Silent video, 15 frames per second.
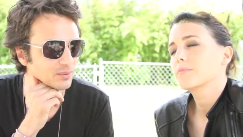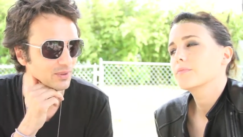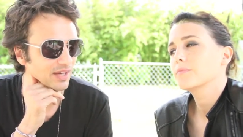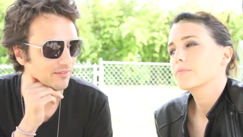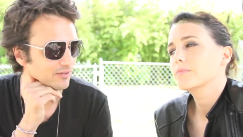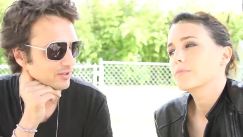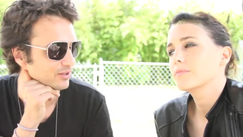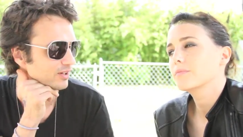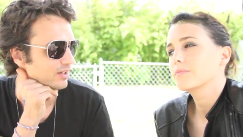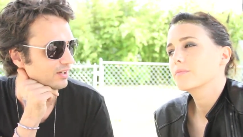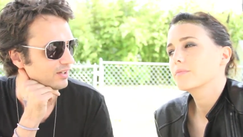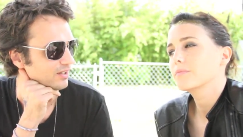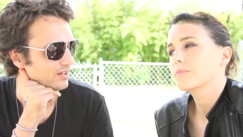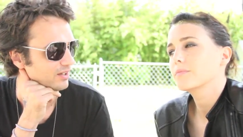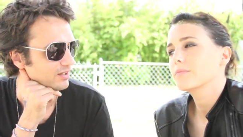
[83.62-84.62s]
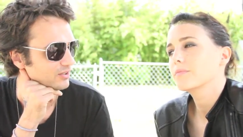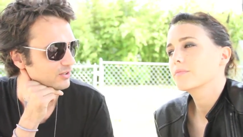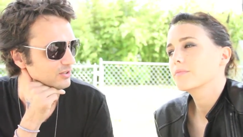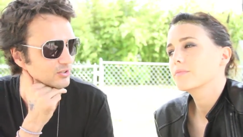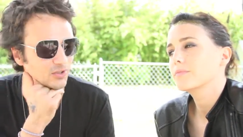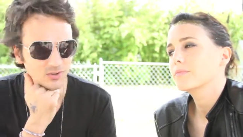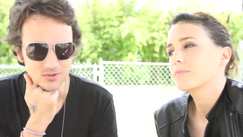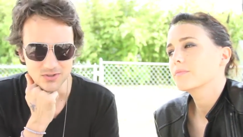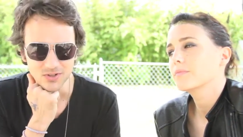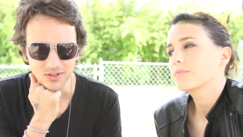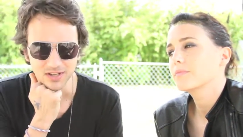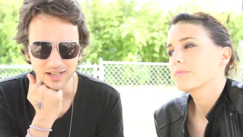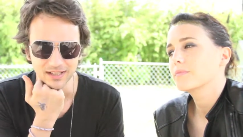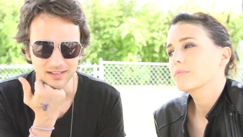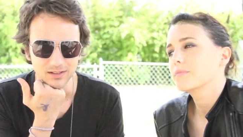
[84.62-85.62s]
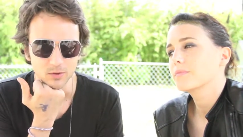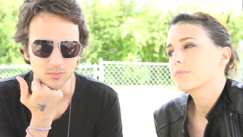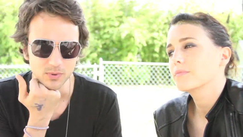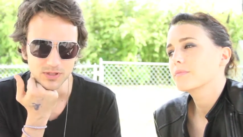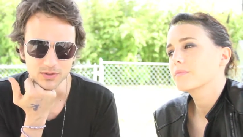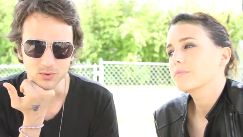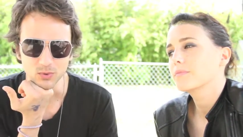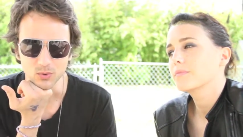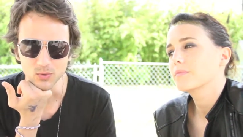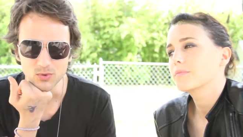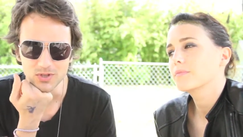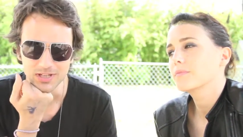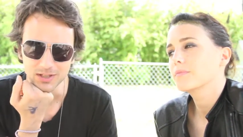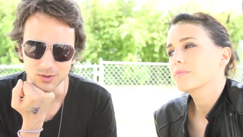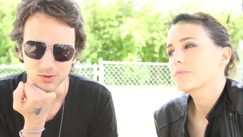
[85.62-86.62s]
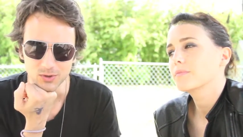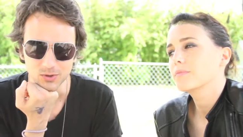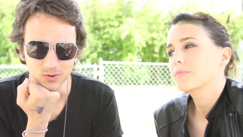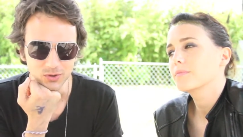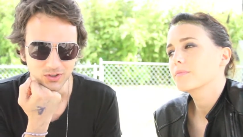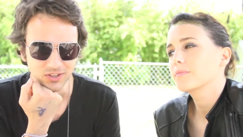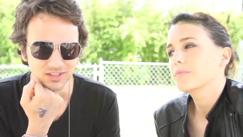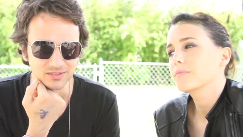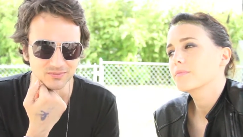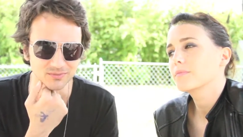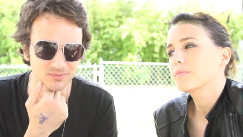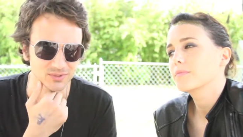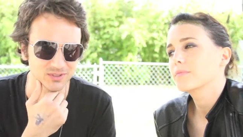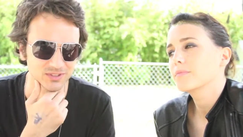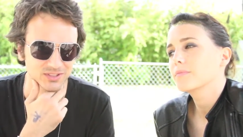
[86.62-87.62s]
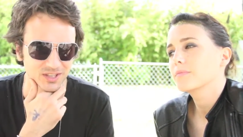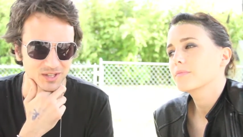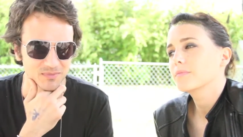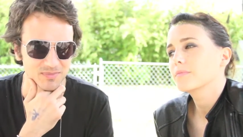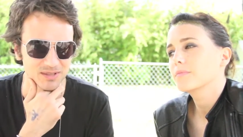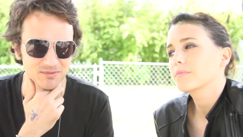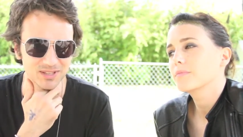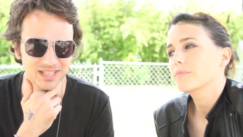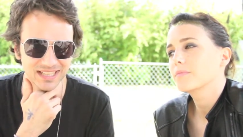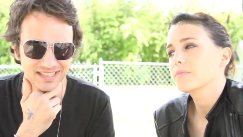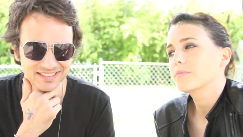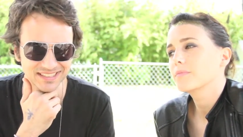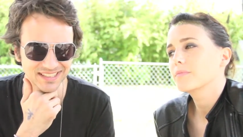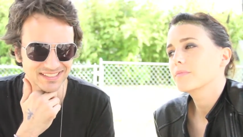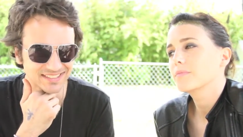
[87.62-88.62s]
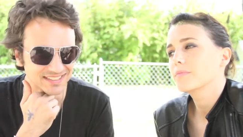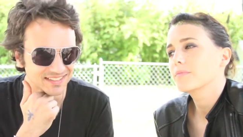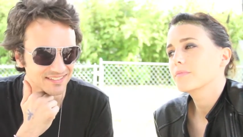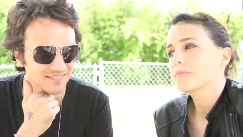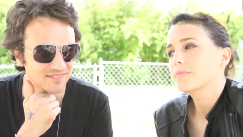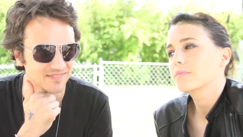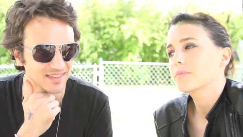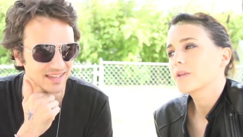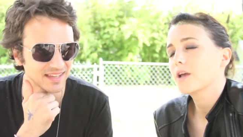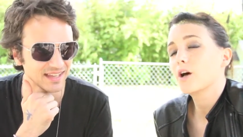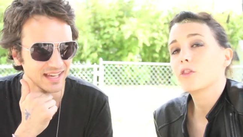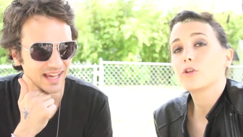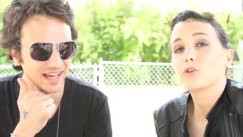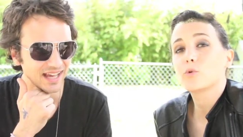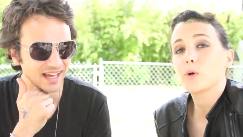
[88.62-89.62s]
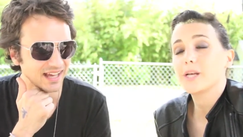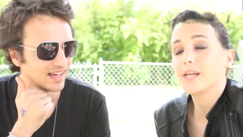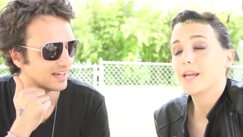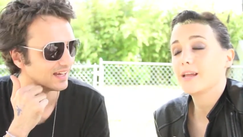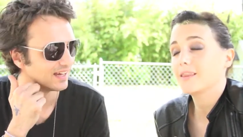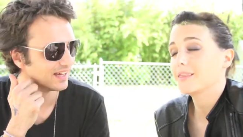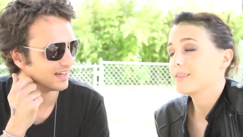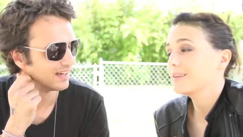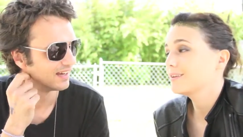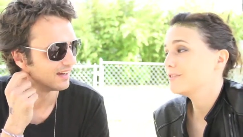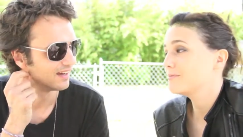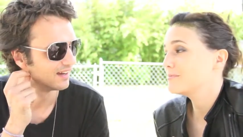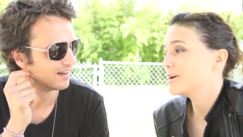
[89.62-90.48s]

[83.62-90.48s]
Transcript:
Speaker 1: We have a, a good concert at Le Poisson Rouge in New York. It's going to be really exciting
Speaker 2: on the 28th of